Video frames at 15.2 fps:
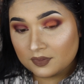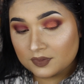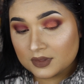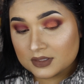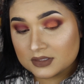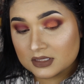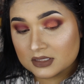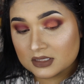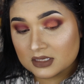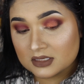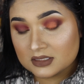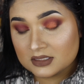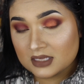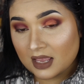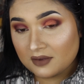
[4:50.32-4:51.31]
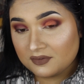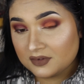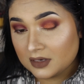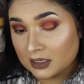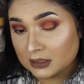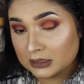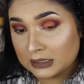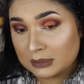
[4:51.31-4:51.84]
This is
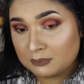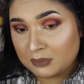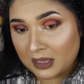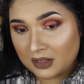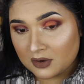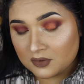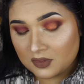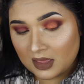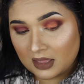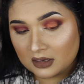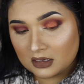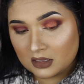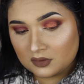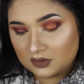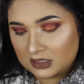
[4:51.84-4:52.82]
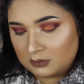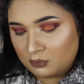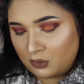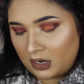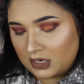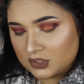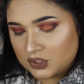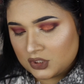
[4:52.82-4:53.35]
definitely better than the
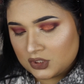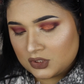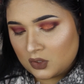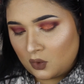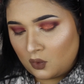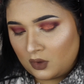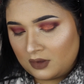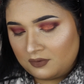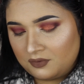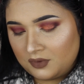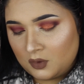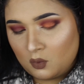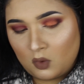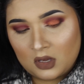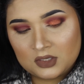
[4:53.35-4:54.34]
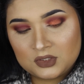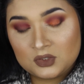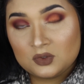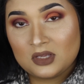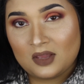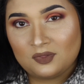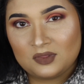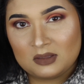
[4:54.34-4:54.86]
brush. So if you want to
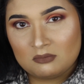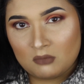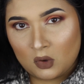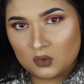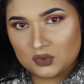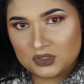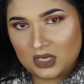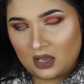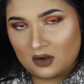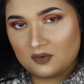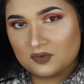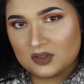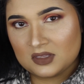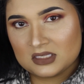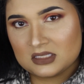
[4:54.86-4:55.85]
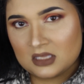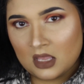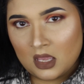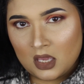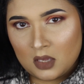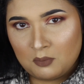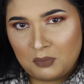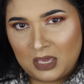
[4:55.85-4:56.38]
get the most out of this
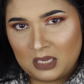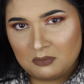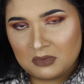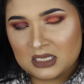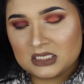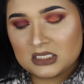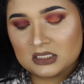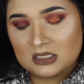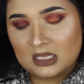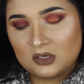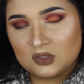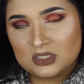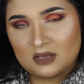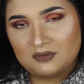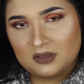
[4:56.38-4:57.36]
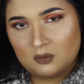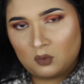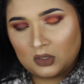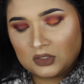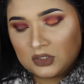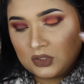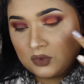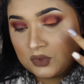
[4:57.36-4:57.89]
pigment, then you definitely
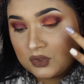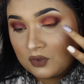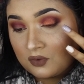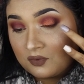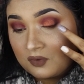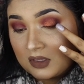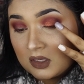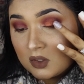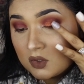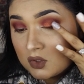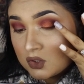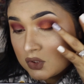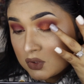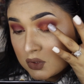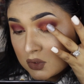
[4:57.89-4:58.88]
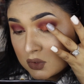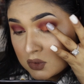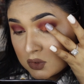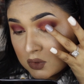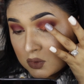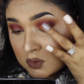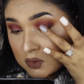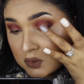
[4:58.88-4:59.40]
want to use your fingers
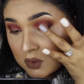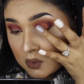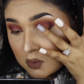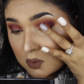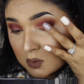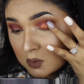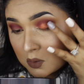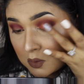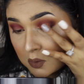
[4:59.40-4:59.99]
to do so.